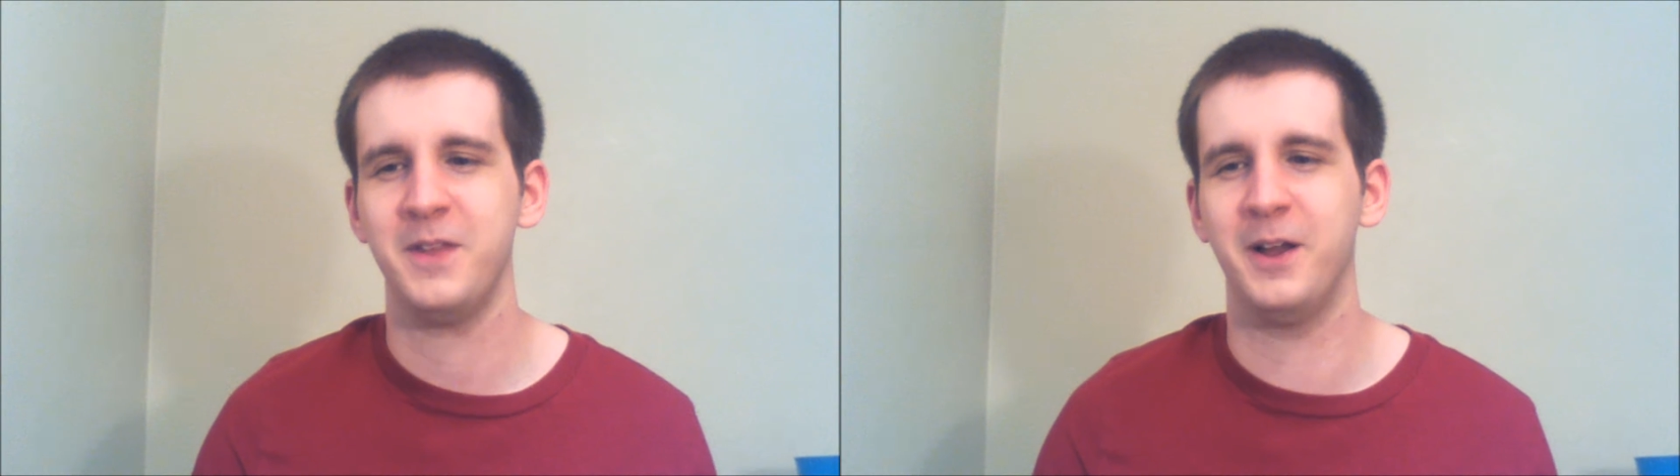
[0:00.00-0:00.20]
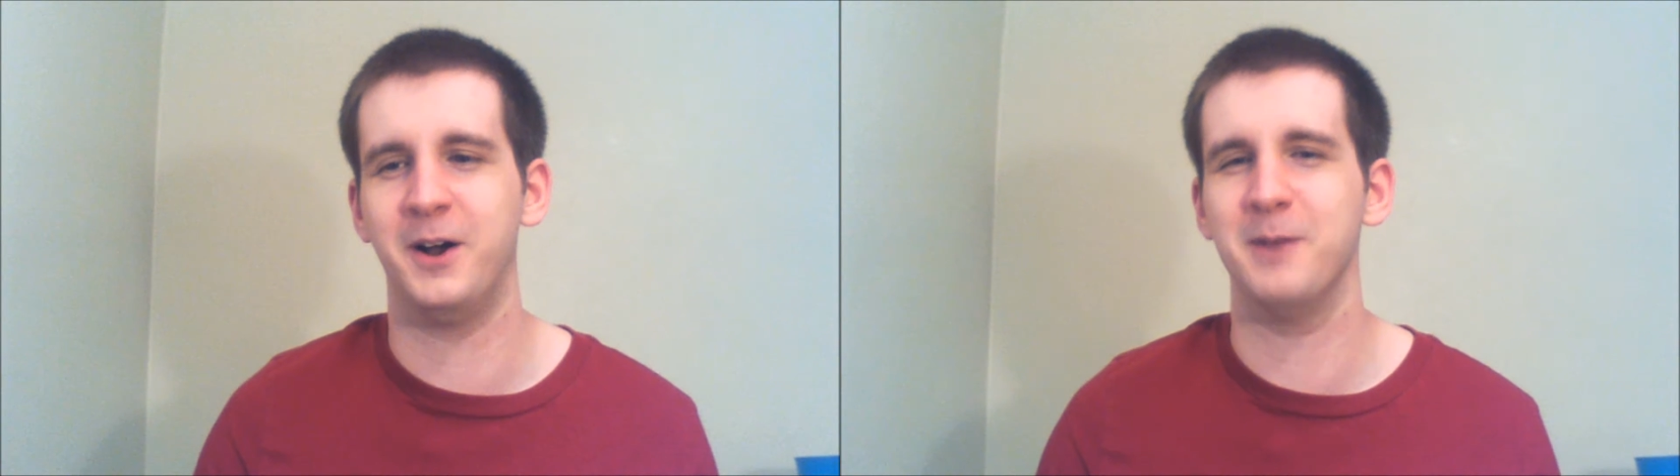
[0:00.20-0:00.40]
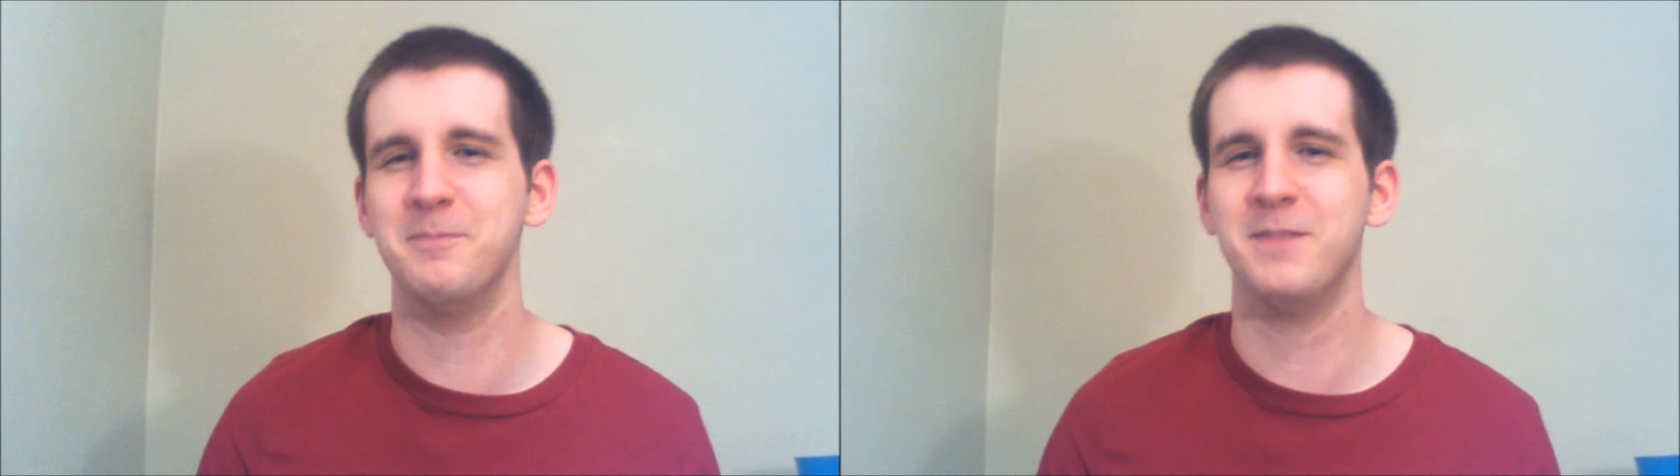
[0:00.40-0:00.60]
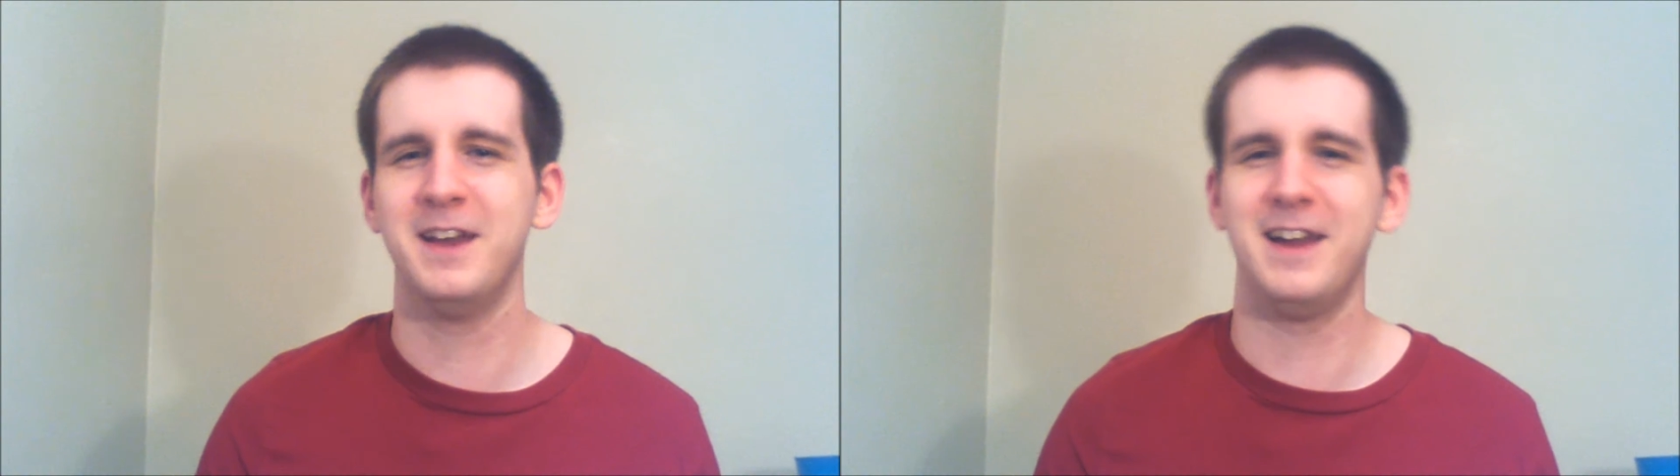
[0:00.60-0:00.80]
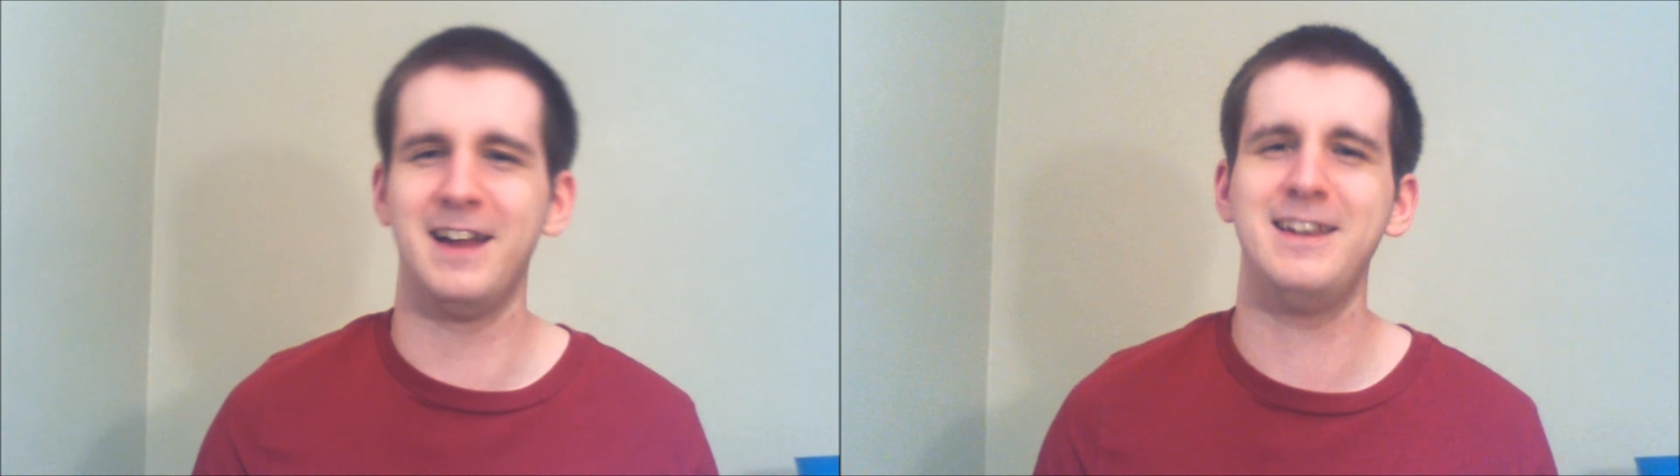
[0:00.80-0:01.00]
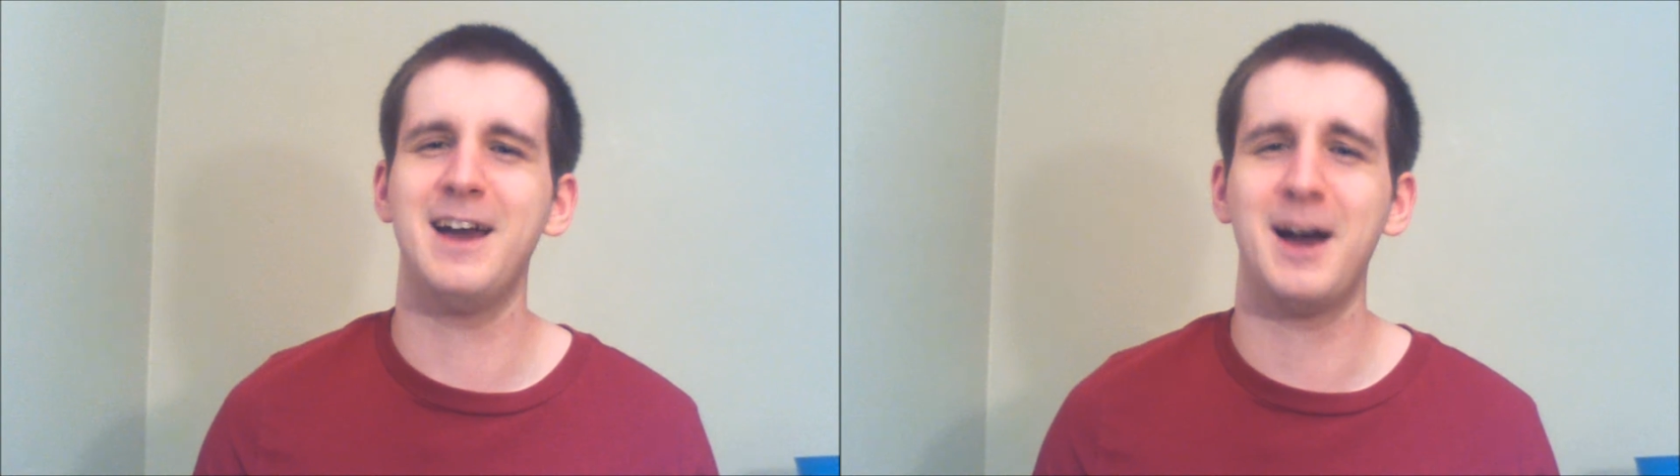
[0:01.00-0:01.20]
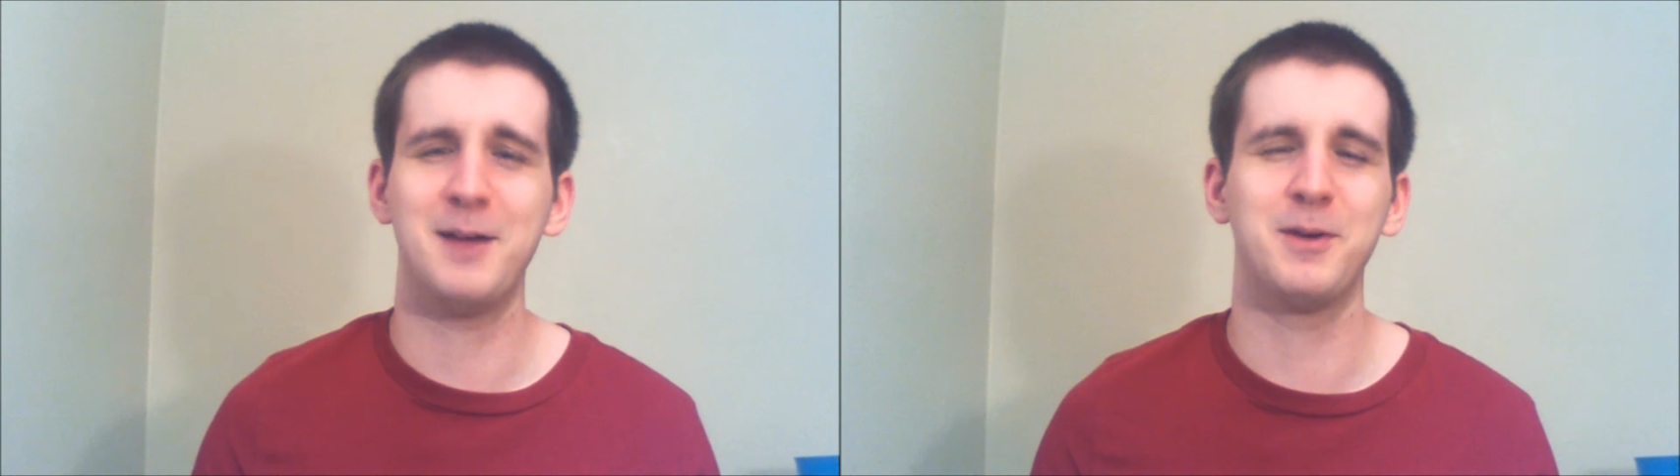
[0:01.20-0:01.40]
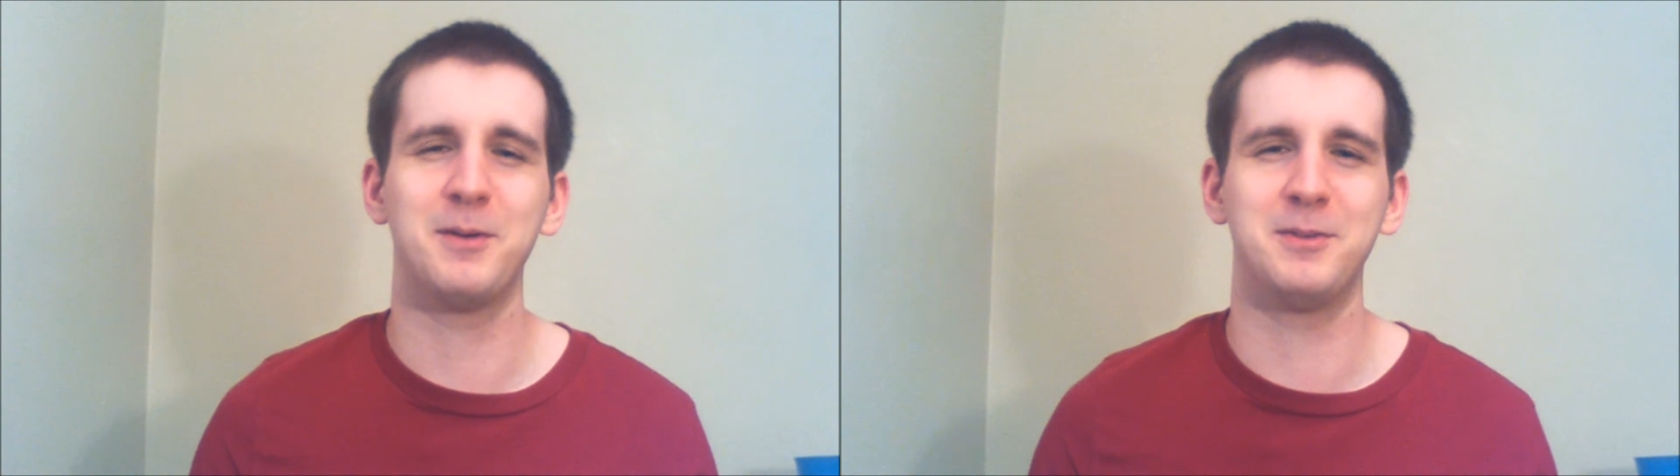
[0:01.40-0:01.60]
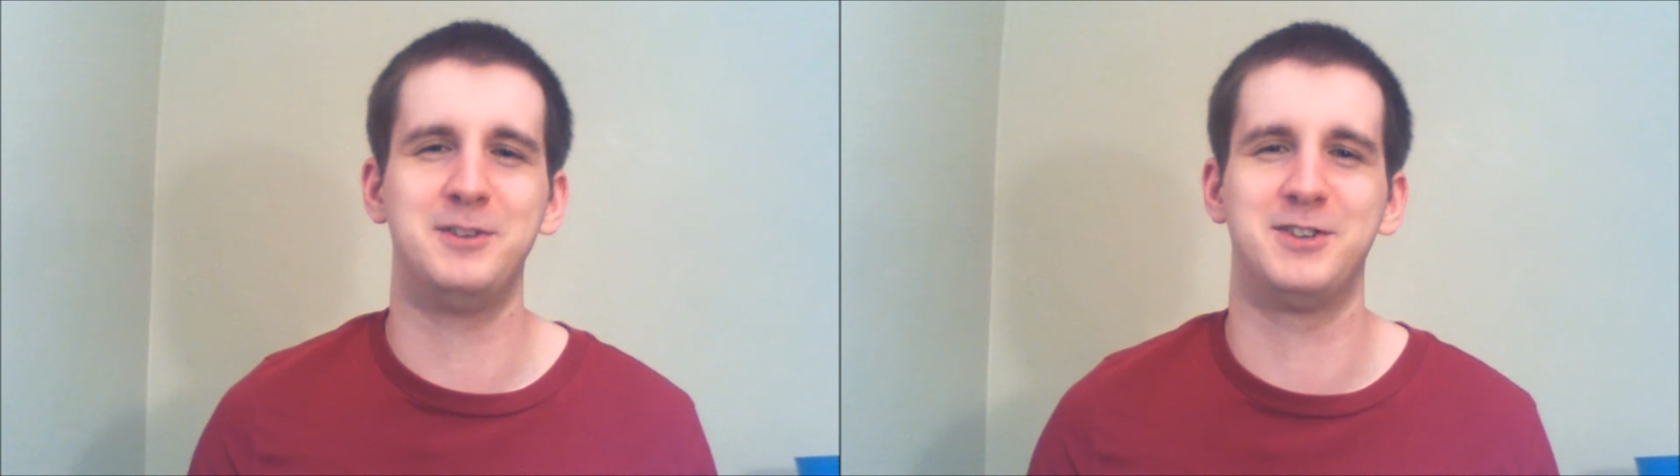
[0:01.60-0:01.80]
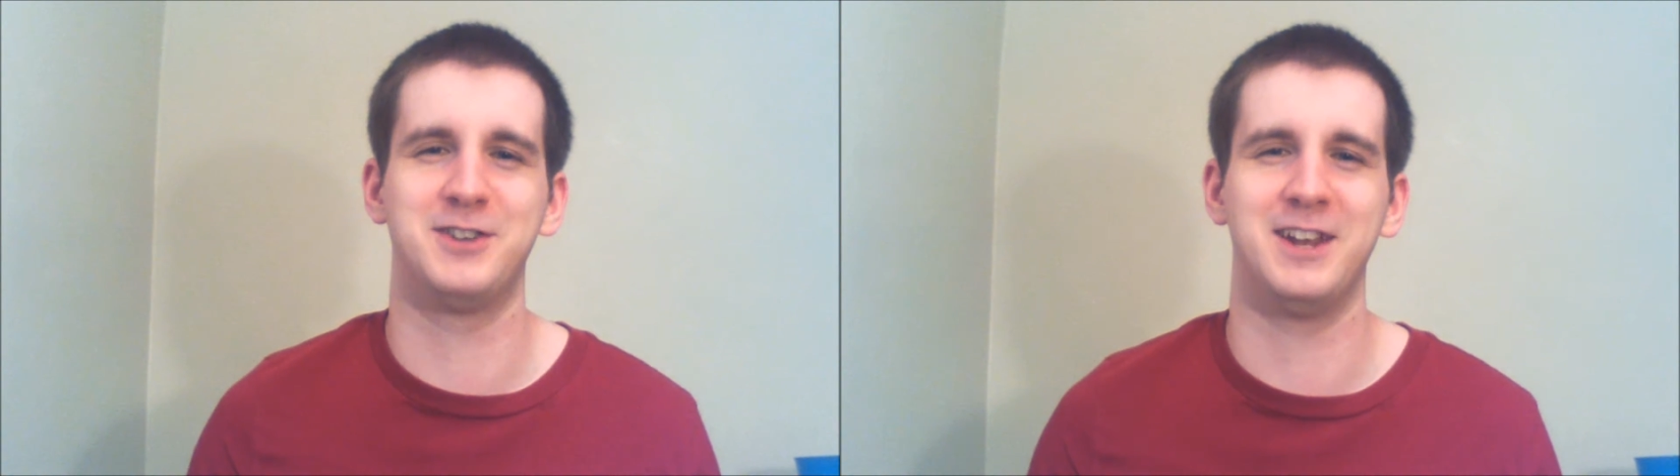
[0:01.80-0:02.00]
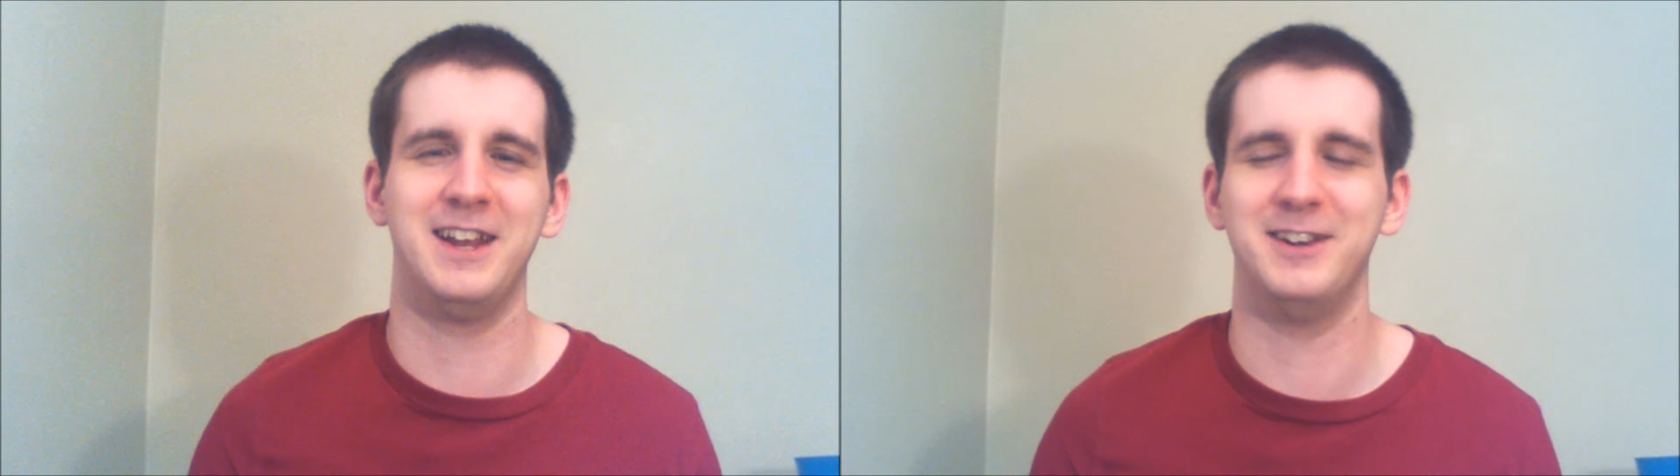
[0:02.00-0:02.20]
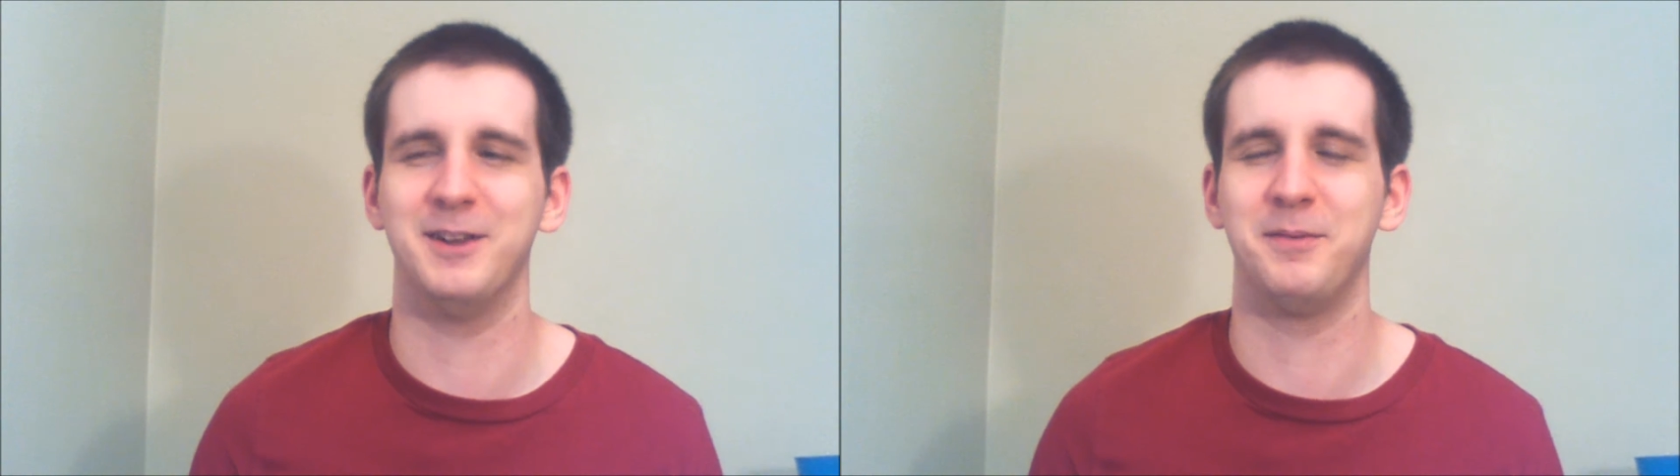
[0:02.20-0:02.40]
And yeah, I'm probably just gonna end